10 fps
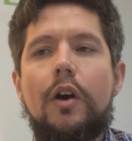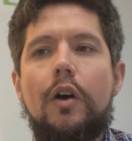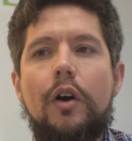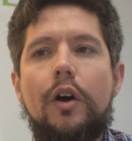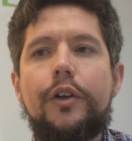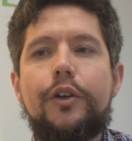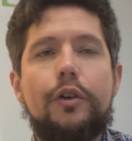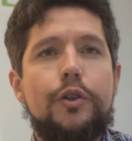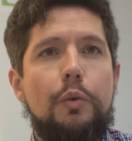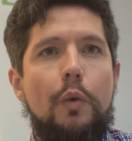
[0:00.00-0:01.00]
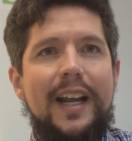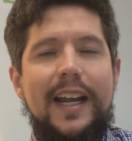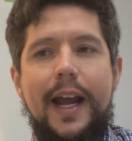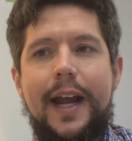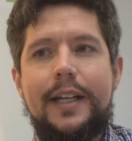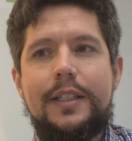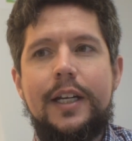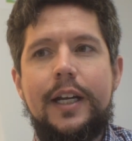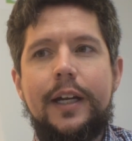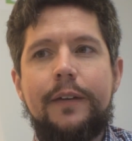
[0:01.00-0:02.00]
on your
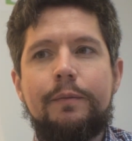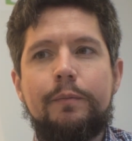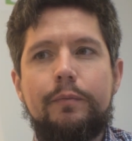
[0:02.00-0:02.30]
2018